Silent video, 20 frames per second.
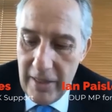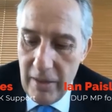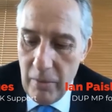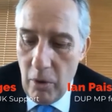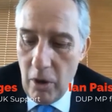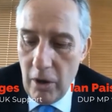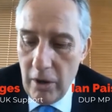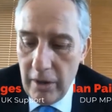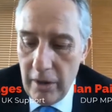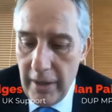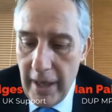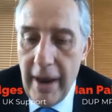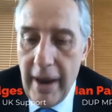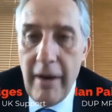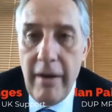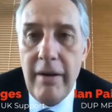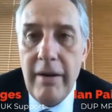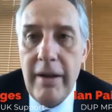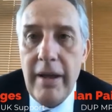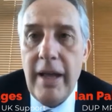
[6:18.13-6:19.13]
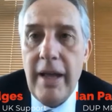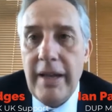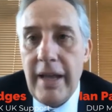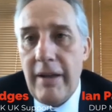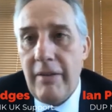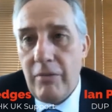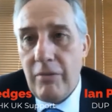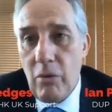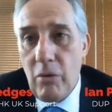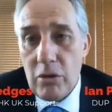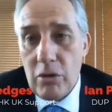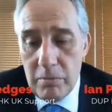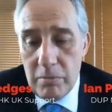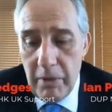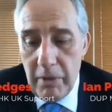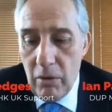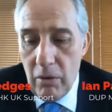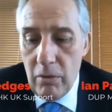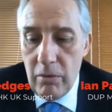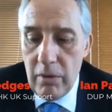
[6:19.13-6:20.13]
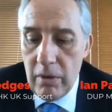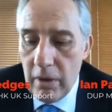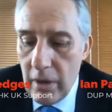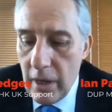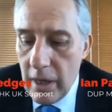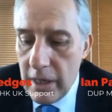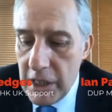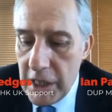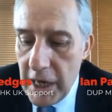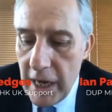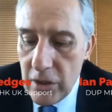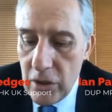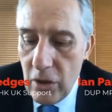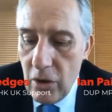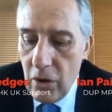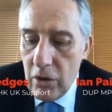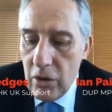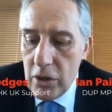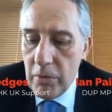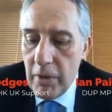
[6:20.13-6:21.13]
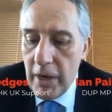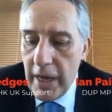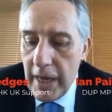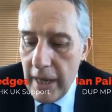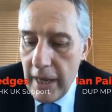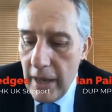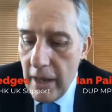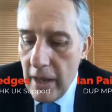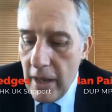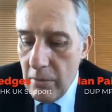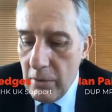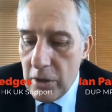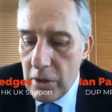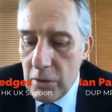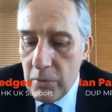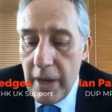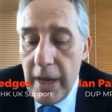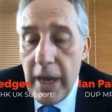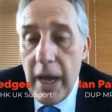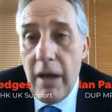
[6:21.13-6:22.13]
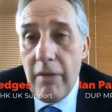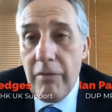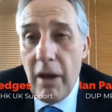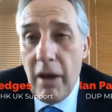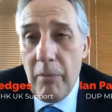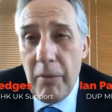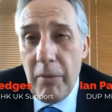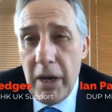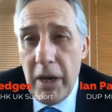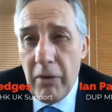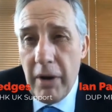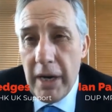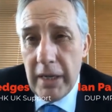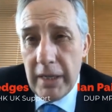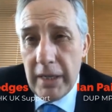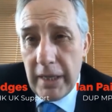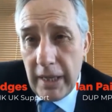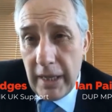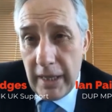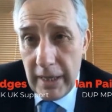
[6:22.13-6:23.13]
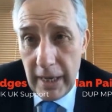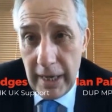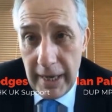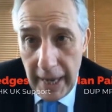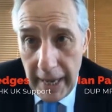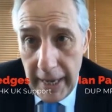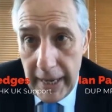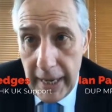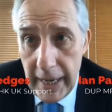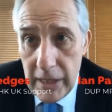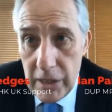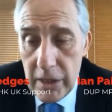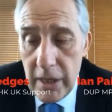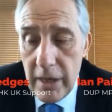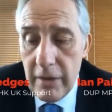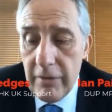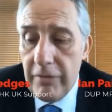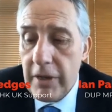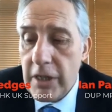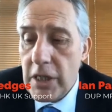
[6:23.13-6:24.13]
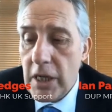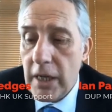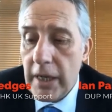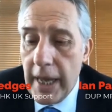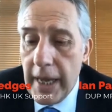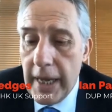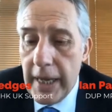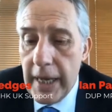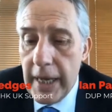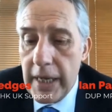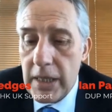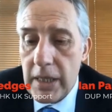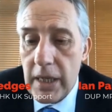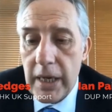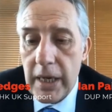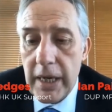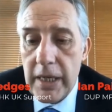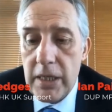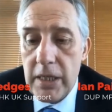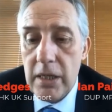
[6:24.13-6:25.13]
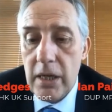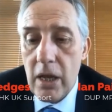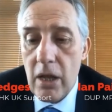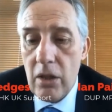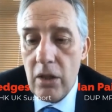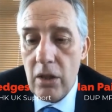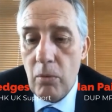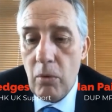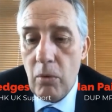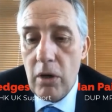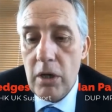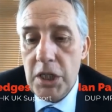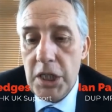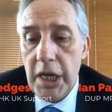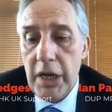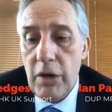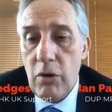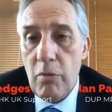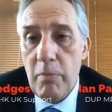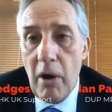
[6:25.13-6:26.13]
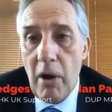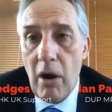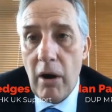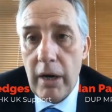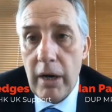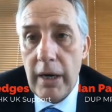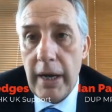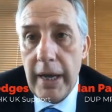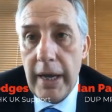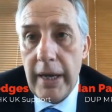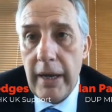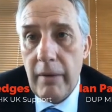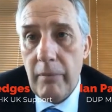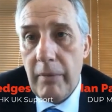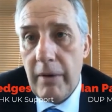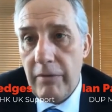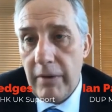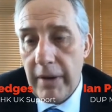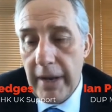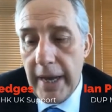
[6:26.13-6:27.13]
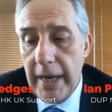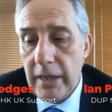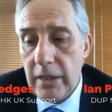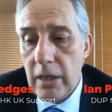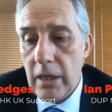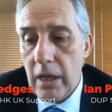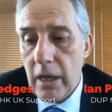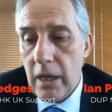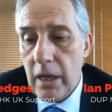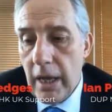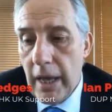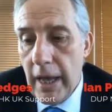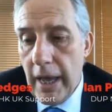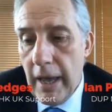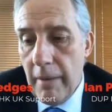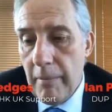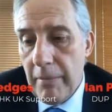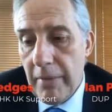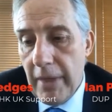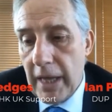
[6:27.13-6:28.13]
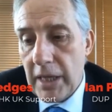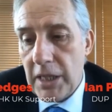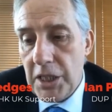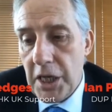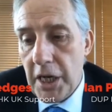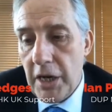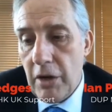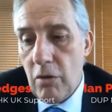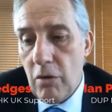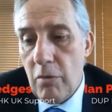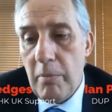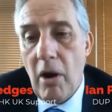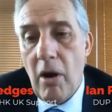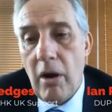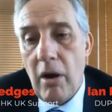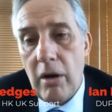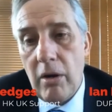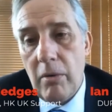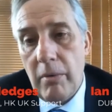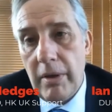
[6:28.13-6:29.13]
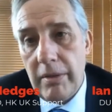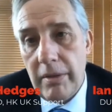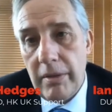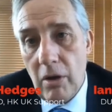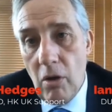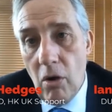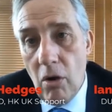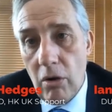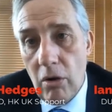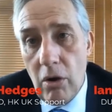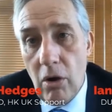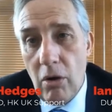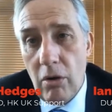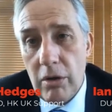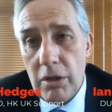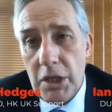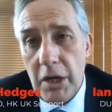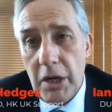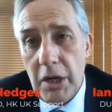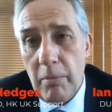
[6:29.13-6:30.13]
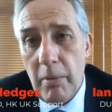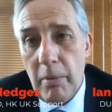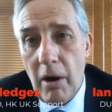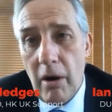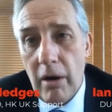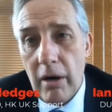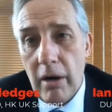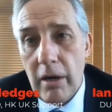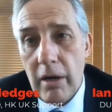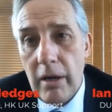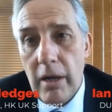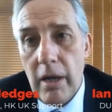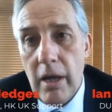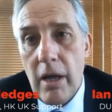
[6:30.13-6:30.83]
the one there, and then of course my own Giants Causeway, which we have, and we created the linkage, the official linkage that is the World Geo Park link, and we've linked that geo park with the Hong Kong Geo Park.